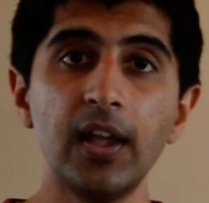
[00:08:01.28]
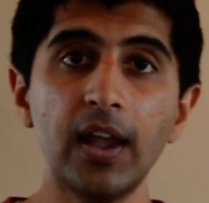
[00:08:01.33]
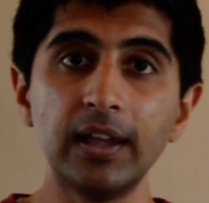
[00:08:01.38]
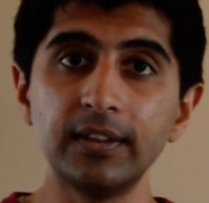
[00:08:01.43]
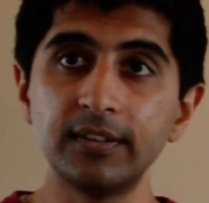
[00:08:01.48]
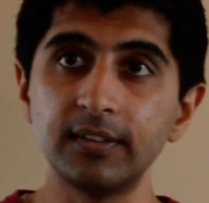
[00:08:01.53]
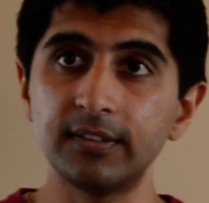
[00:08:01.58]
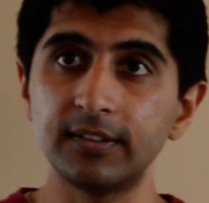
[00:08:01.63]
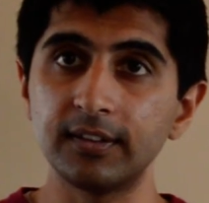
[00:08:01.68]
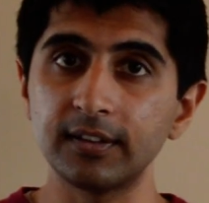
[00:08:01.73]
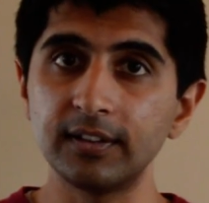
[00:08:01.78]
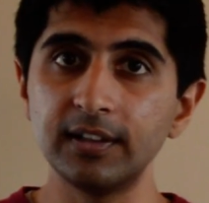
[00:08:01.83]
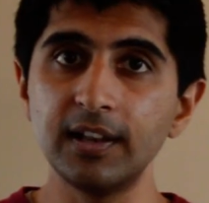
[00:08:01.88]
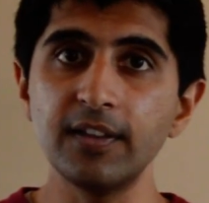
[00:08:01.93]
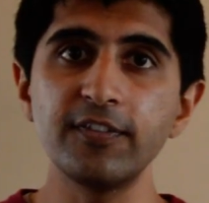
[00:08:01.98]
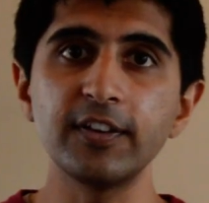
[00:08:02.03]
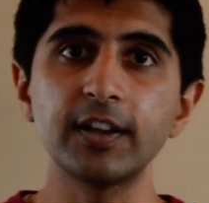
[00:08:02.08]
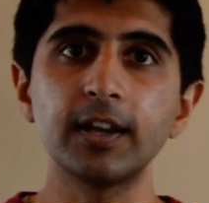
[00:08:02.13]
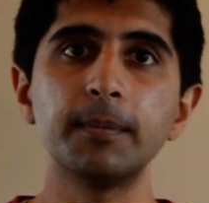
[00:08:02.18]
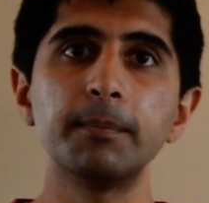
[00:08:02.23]
is a
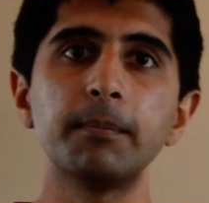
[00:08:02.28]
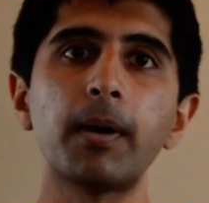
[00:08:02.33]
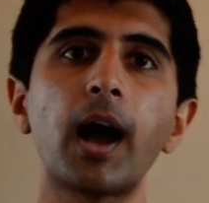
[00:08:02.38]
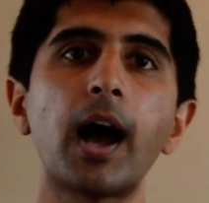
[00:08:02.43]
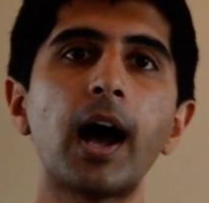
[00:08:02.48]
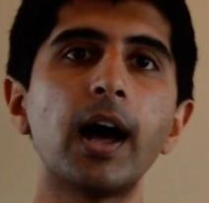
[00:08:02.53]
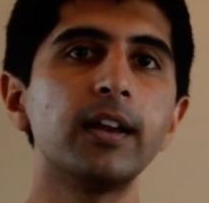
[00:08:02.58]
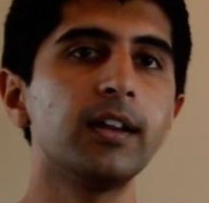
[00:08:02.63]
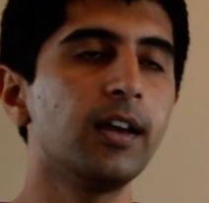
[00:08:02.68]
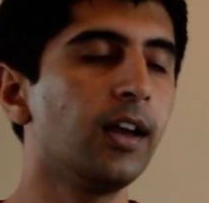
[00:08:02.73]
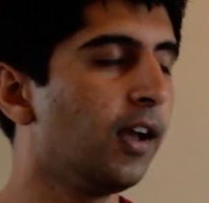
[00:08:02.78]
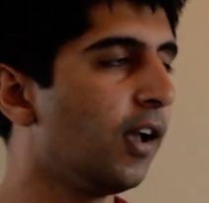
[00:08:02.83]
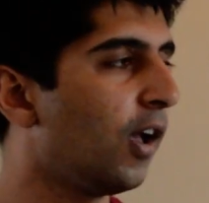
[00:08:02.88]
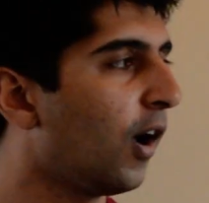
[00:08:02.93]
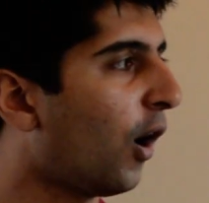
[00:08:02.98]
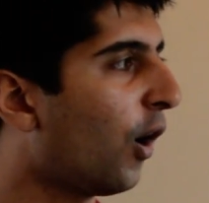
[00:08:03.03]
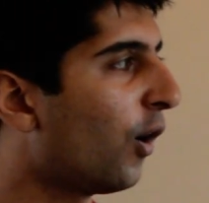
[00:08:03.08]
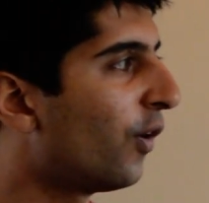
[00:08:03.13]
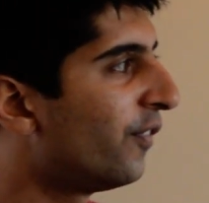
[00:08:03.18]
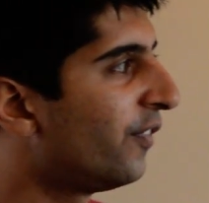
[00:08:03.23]
significant part
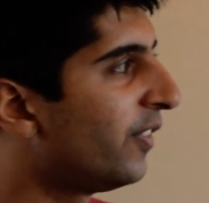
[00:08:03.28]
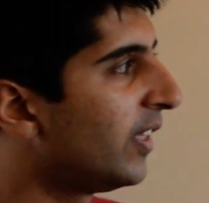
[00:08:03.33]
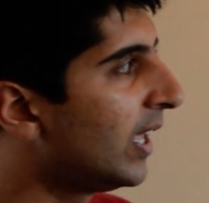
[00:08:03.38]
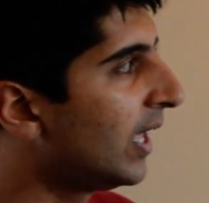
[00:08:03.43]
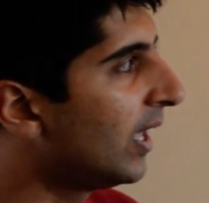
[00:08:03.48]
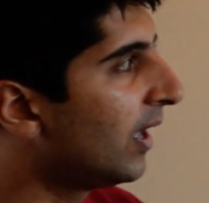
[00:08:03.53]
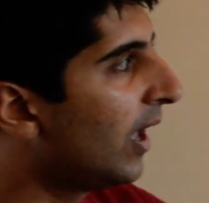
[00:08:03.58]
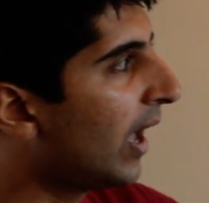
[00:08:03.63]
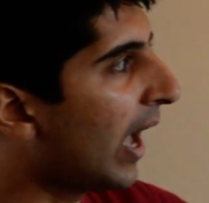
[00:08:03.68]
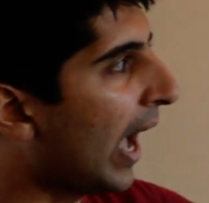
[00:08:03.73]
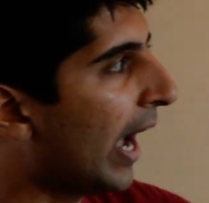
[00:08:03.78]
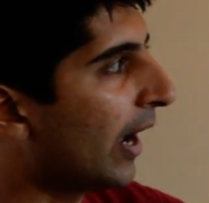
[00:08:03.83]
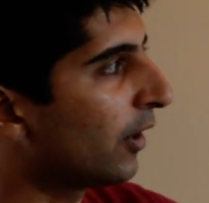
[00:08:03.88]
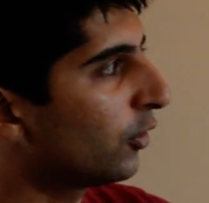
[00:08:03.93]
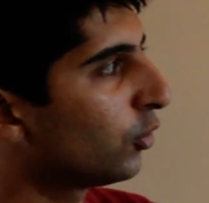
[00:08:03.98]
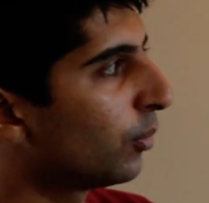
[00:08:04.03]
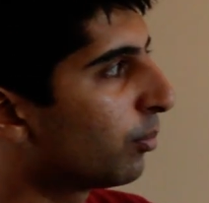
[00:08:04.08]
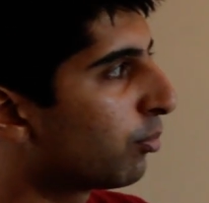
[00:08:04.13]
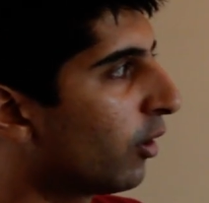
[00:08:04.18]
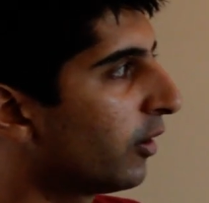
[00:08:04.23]
of the
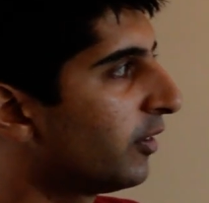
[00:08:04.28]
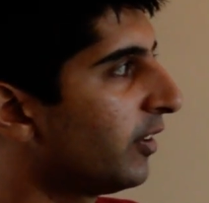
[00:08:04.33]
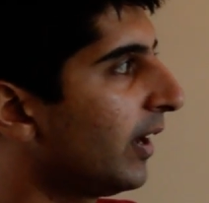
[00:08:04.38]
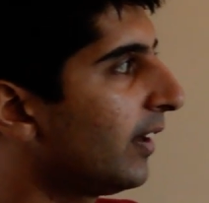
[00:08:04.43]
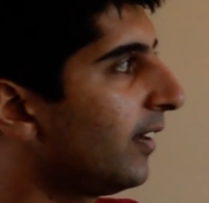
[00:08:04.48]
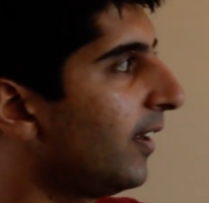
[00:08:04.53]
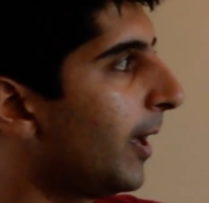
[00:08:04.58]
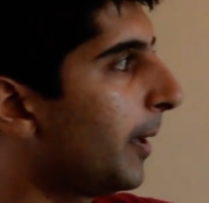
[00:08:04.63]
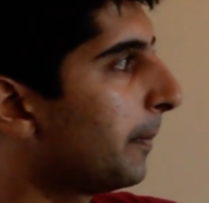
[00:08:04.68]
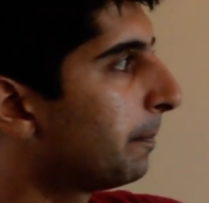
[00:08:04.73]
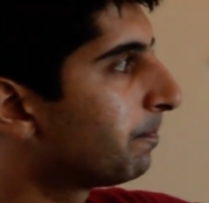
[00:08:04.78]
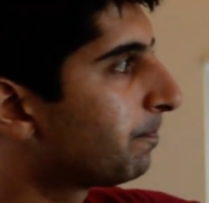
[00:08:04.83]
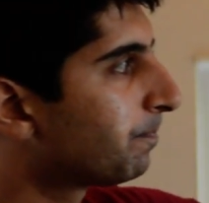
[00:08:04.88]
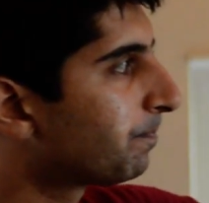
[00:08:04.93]
actual project here.